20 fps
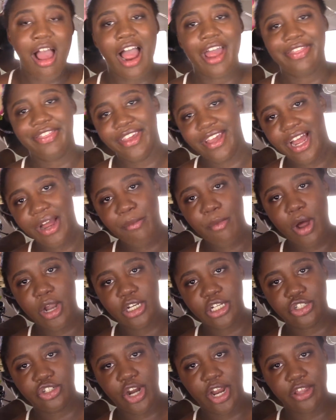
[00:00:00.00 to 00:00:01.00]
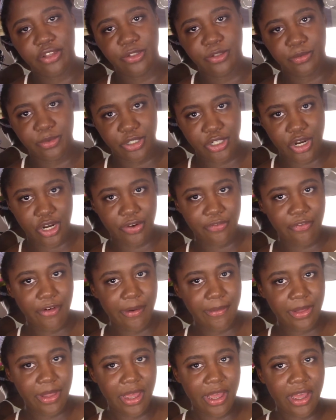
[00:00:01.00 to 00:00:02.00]
I think I want to try the Super Shock
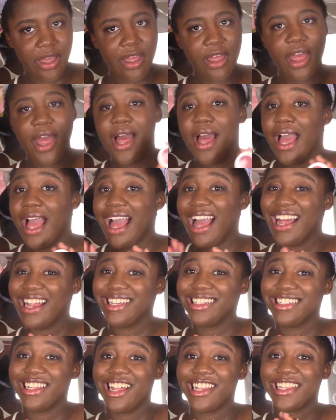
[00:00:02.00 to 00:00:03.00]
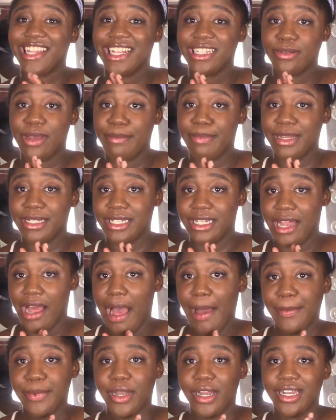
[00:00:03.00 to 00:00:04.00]
formula, and that's why I picked it
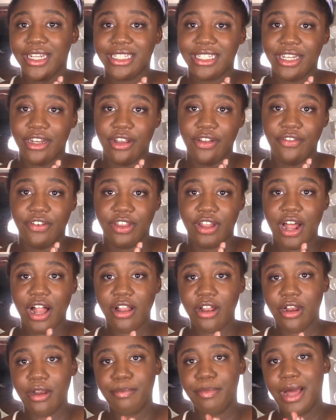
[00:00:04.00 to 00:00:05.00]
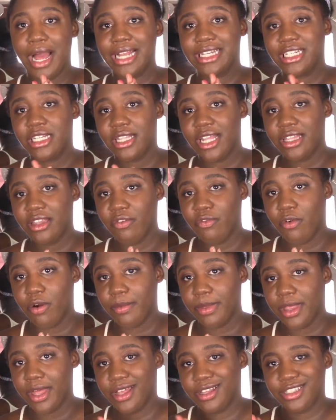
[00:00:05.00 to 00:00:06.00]
up, not necessarily for the color, but I did like the
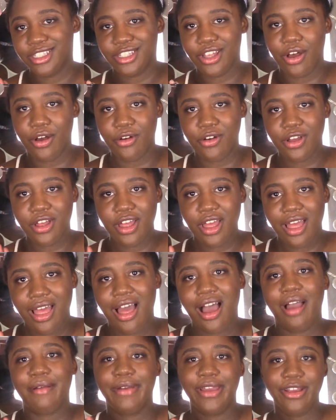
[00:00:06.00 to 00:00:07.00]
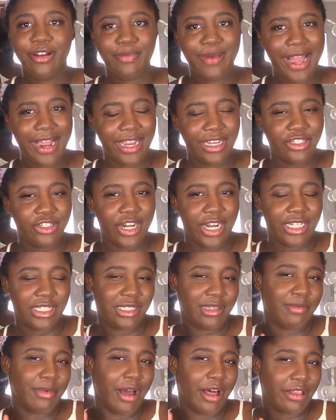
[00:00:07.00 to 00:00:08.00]
formula, so I might go back and try
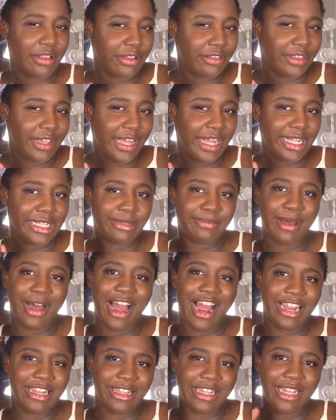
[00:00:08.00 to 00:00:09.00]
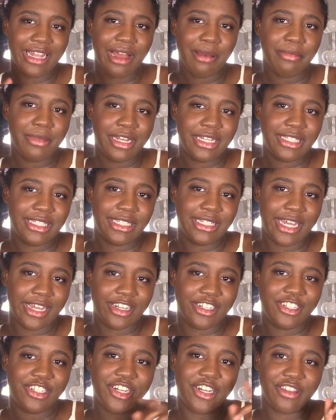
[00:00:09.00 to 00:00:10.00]
some other things, but I think I'm going to stick
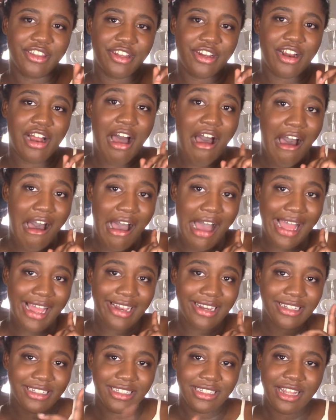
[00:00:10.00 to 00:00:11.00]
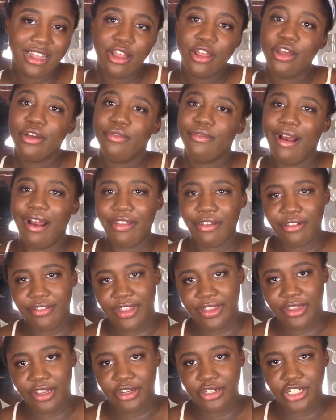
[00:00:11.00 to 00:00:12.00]
to their eyes rather
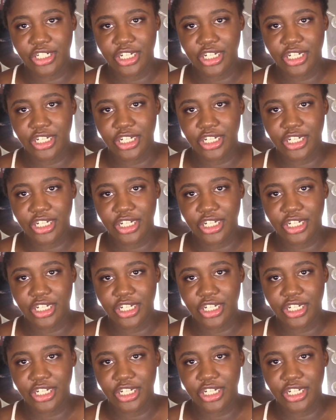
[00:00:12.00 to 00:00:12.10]
than their